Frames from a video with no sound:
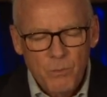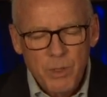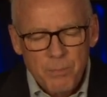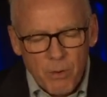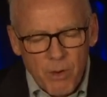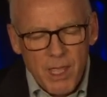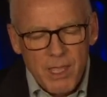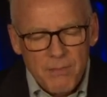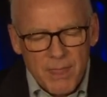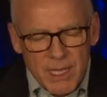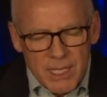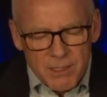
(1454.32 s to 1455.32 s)
we pray
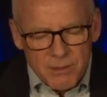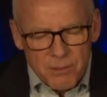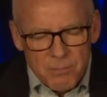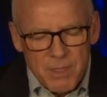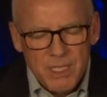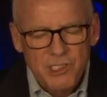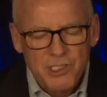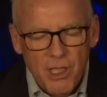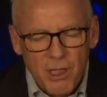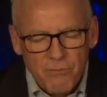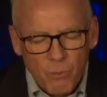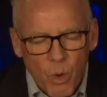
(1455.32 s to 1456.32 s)
that in the midst
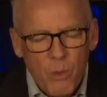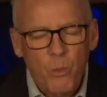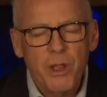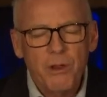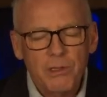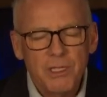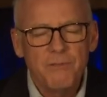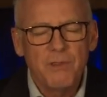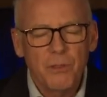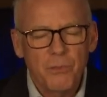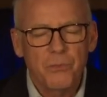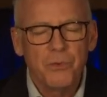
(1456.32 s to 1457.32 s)
of what we are
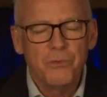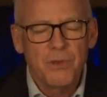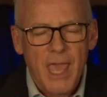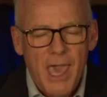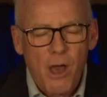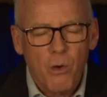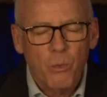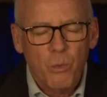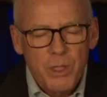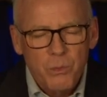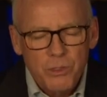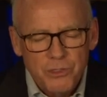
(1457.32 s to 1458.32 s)
living through now,
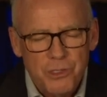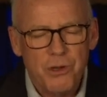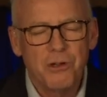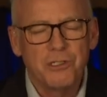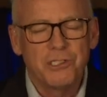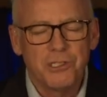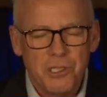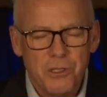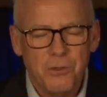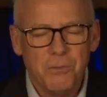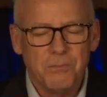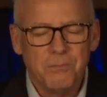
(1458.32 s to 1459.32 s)
we would turn to
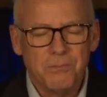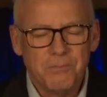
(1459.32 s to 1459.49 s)
you,